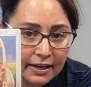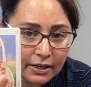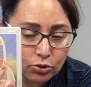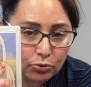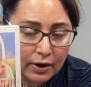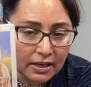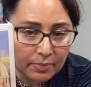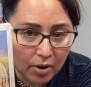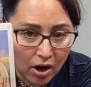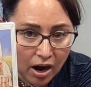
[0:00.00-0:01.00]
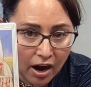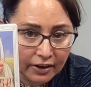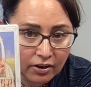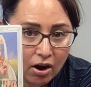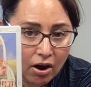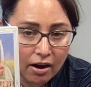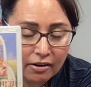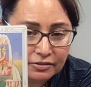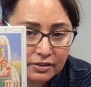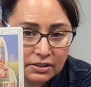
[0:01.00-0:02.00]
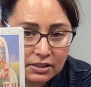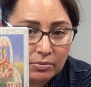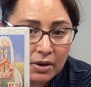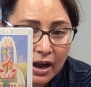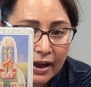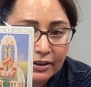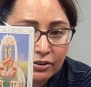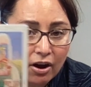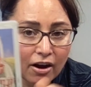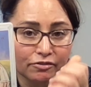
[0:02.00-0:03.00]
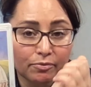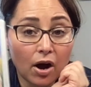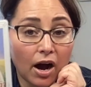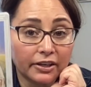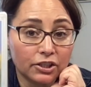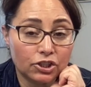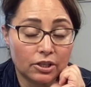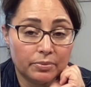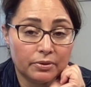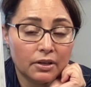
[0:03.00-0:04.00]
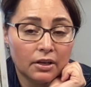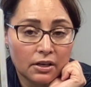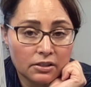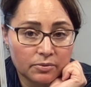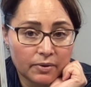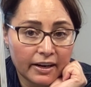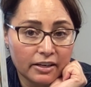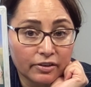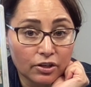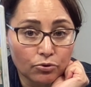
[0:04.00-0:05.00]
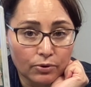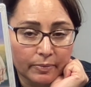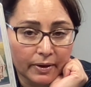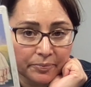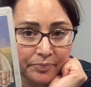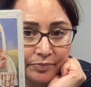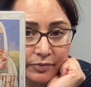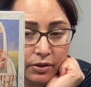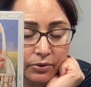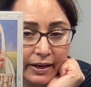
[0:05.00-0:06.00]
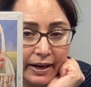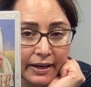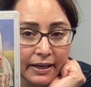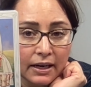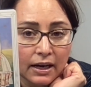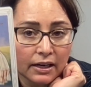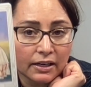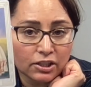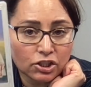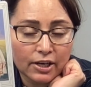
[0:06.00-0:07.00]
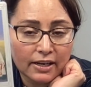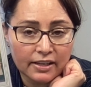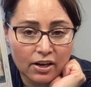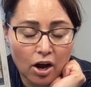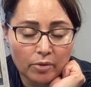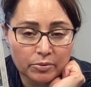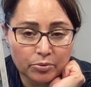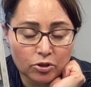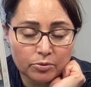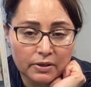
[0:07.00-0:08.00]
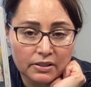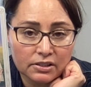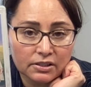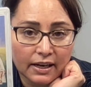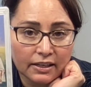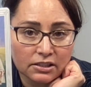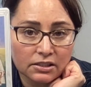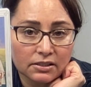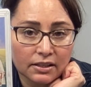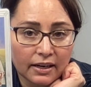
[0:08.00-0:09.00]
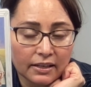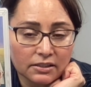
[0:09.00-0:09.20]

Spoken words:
already part of some kind of partnership, some kind of an agreement. Okay, it shares a common purpose, and there's an